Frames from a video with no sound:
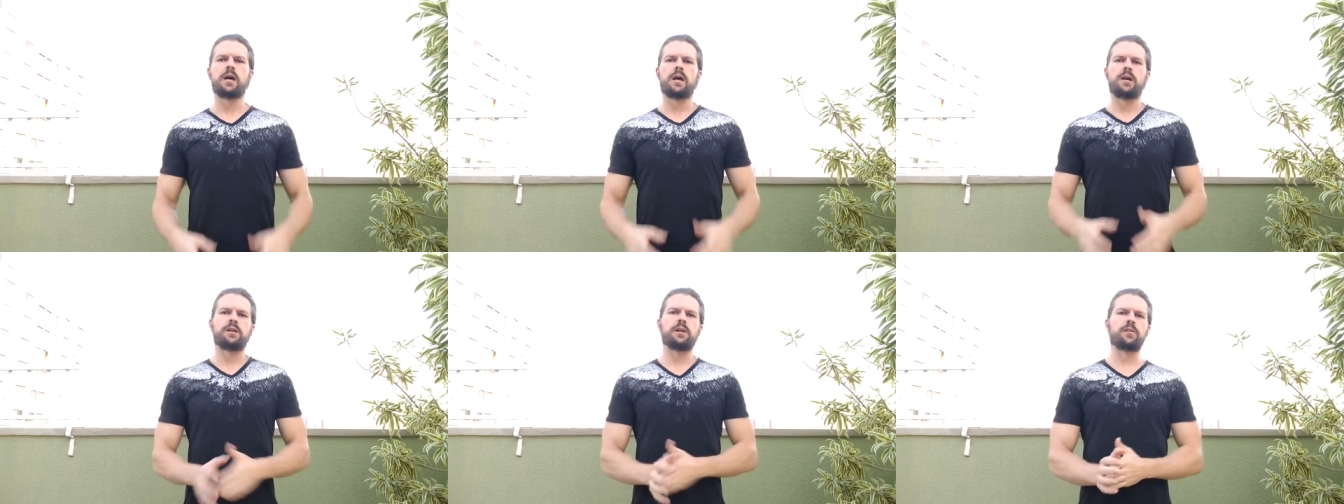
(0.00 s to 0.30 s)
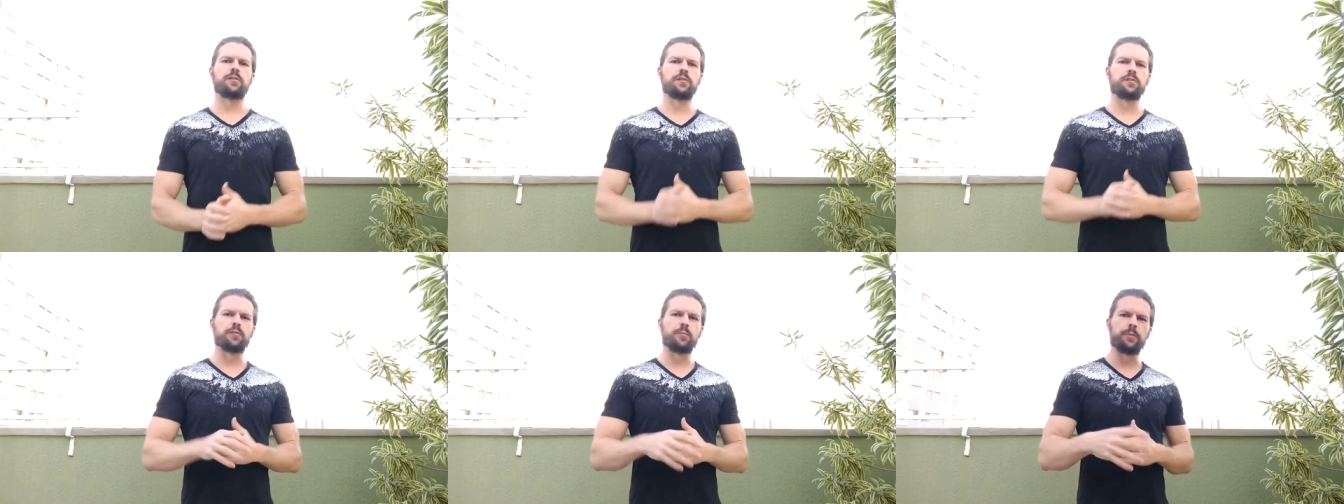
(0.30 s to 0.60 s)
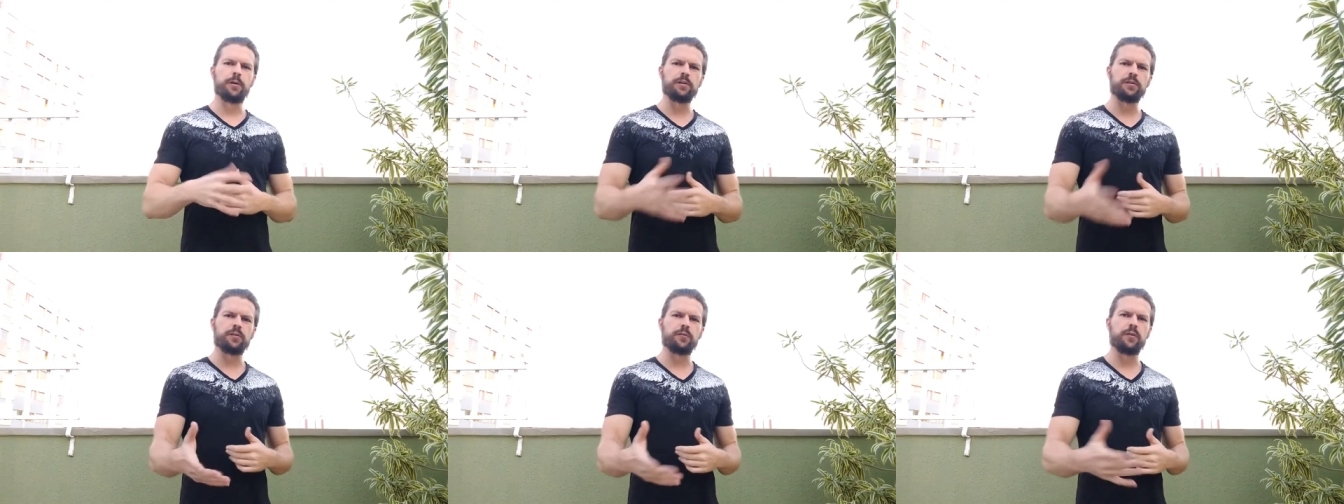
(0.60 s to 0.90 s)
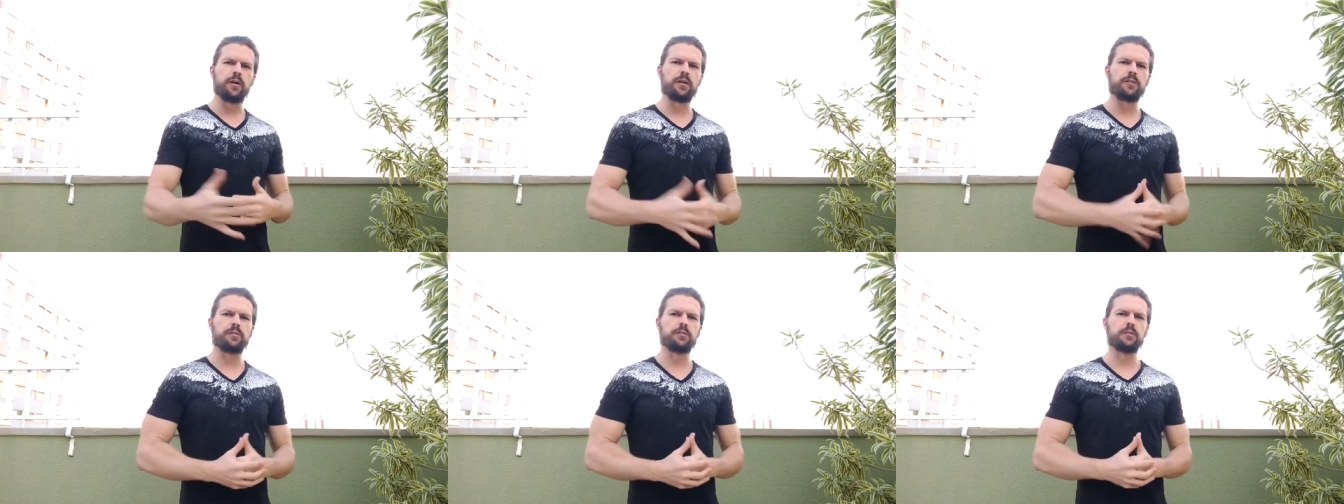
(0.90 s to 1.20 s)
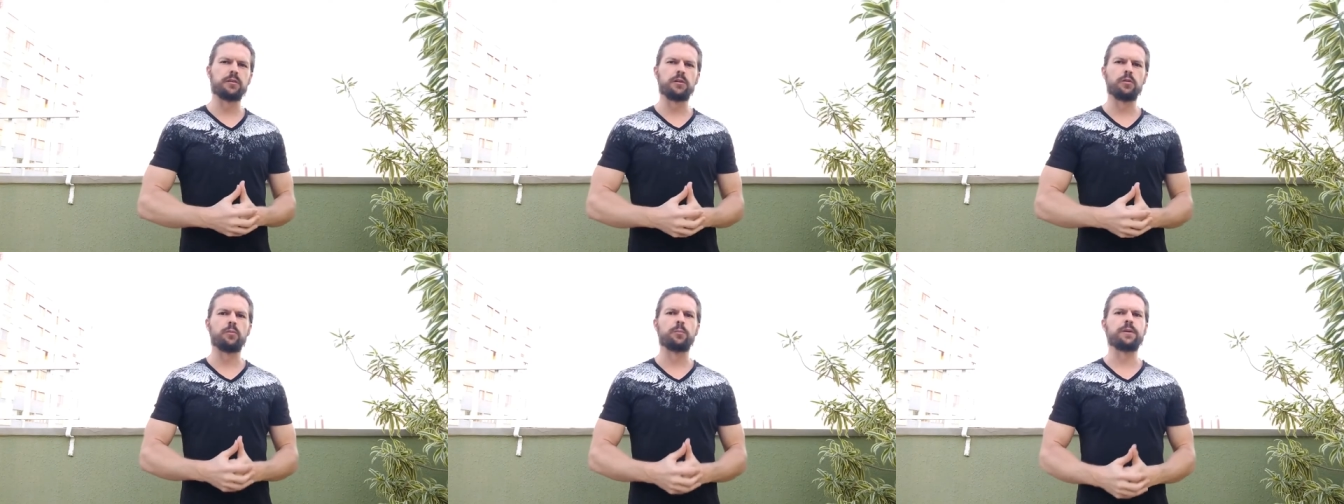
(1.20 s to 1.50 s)
Now, there's a bunch of other
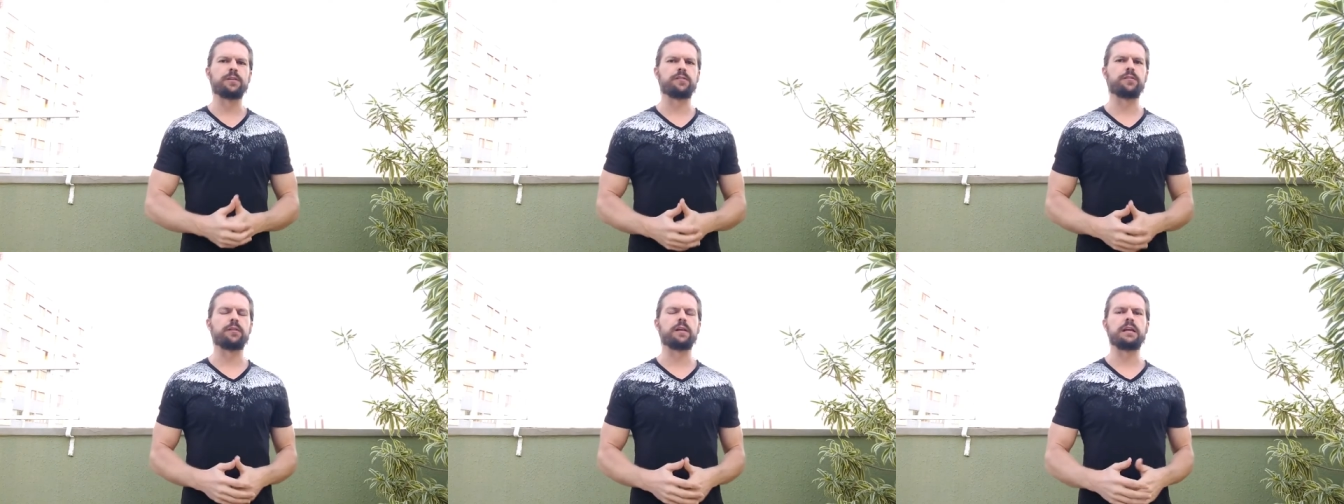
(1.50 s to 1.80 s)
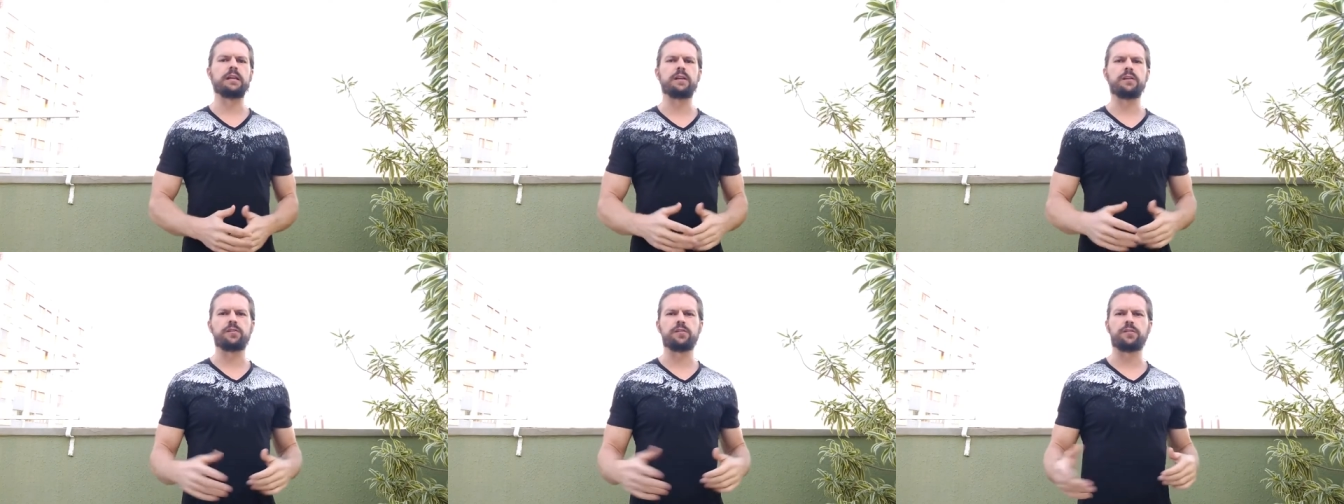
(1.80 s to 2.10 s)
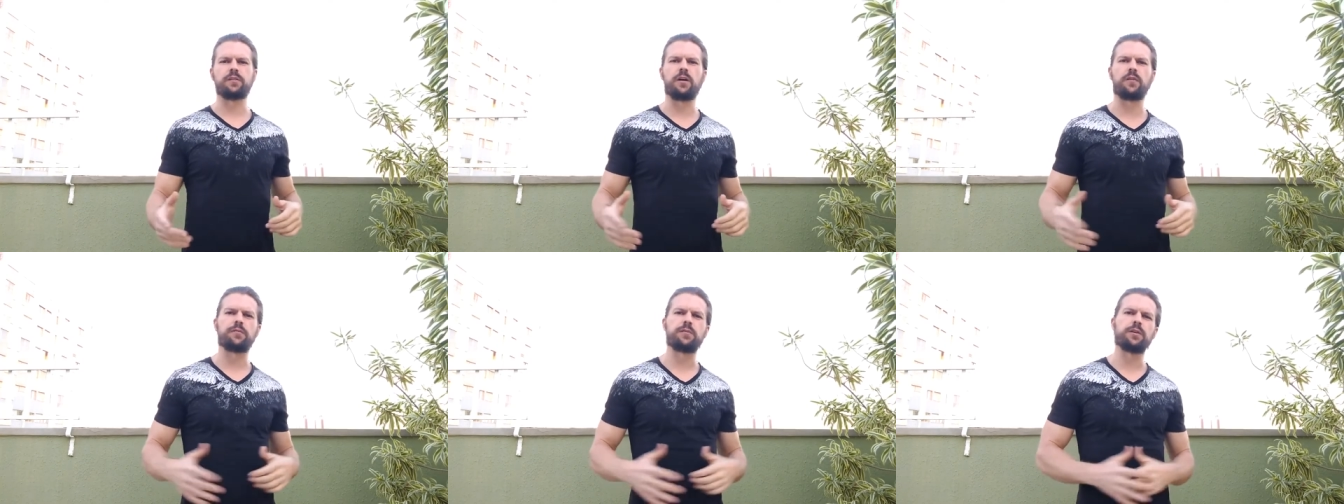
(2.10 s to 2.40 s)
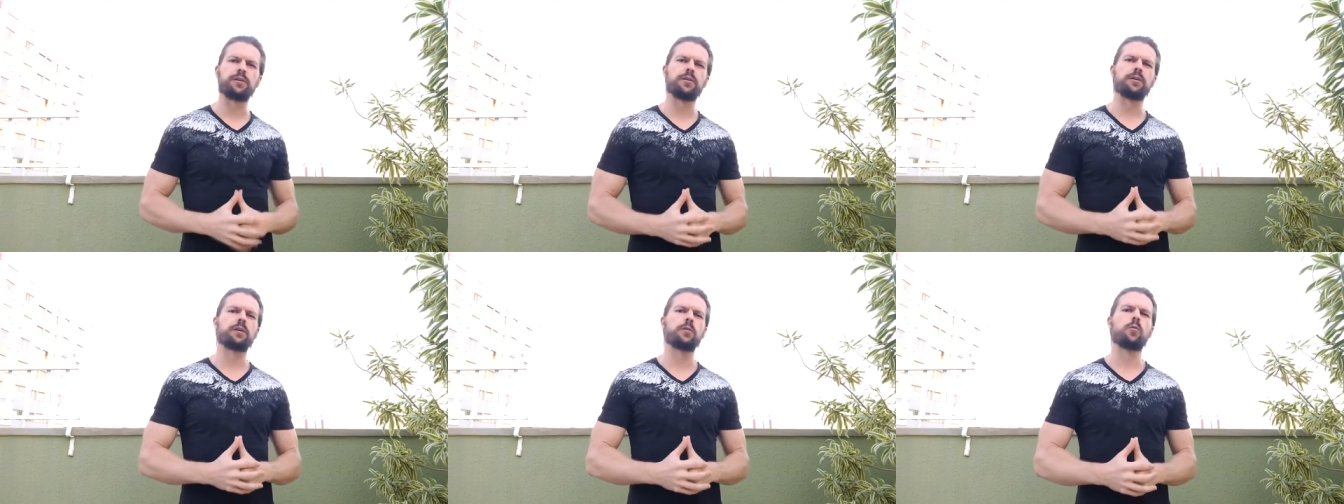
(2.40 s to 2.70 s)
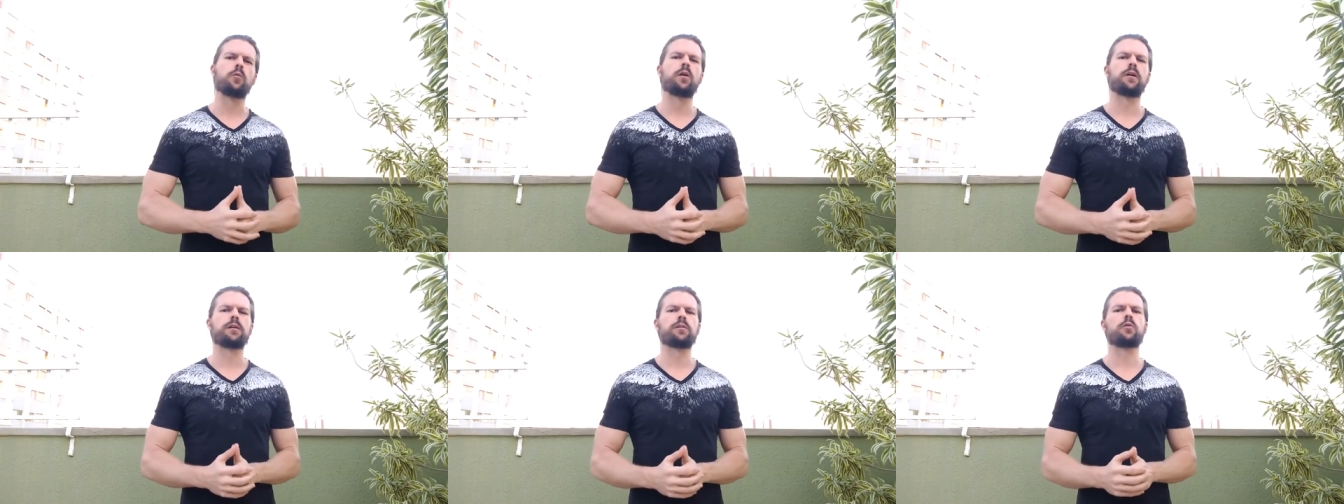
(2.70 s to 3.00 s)
little miscellaneous stuff that you're going to want
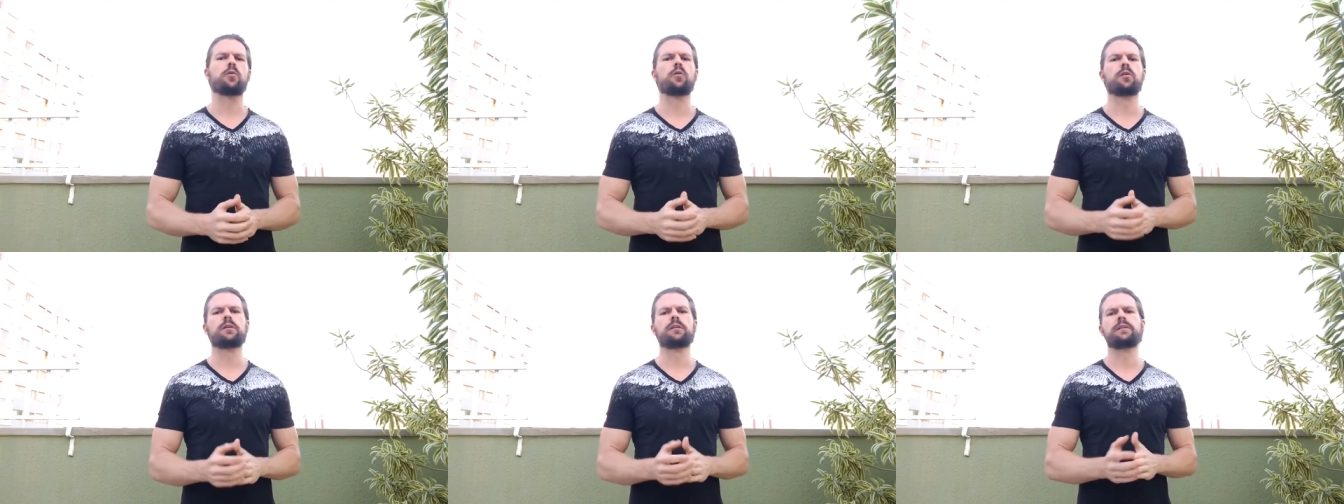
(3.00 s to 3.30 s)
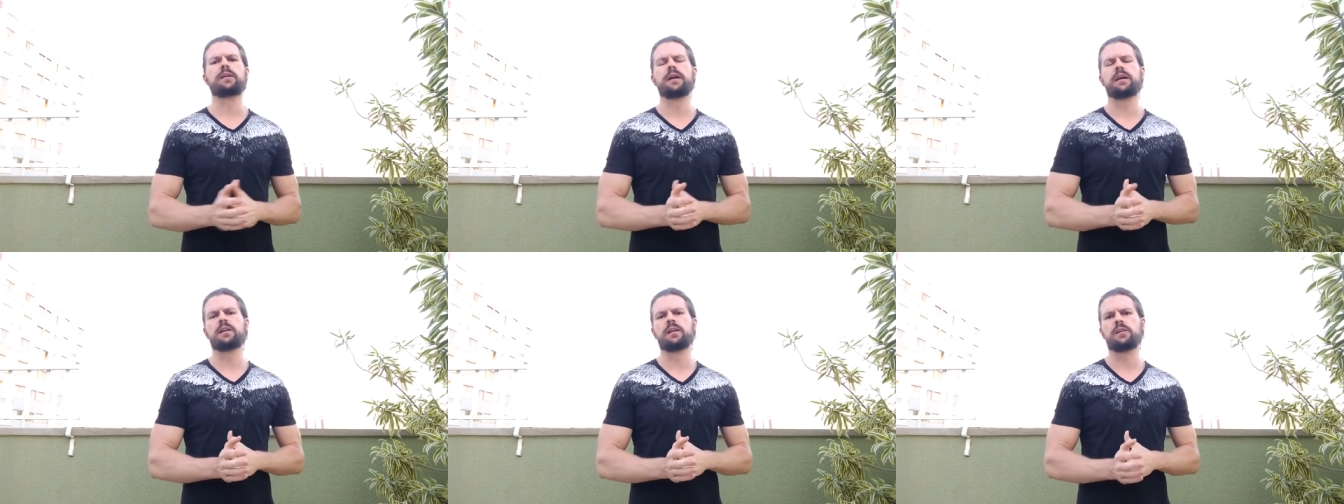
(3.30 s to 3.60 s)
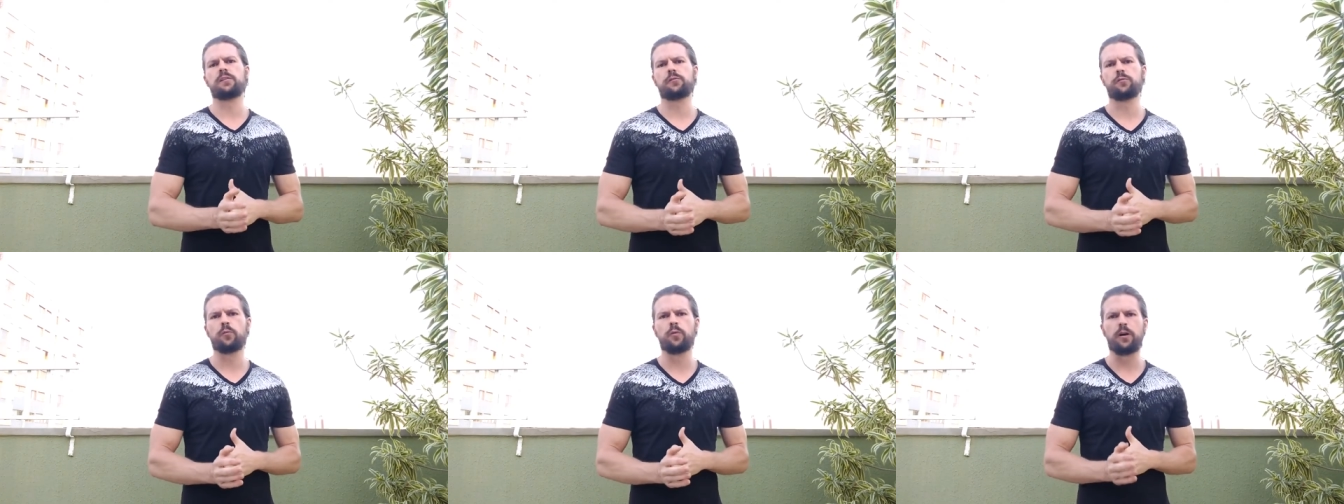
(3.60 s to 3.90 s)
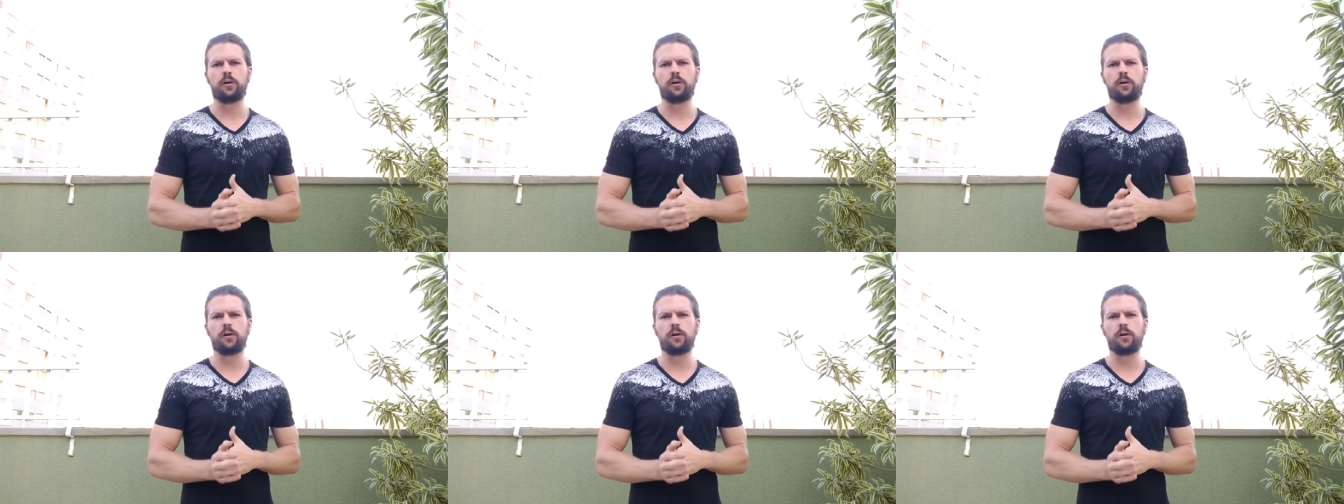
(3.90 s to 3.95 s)
to coordinate as well.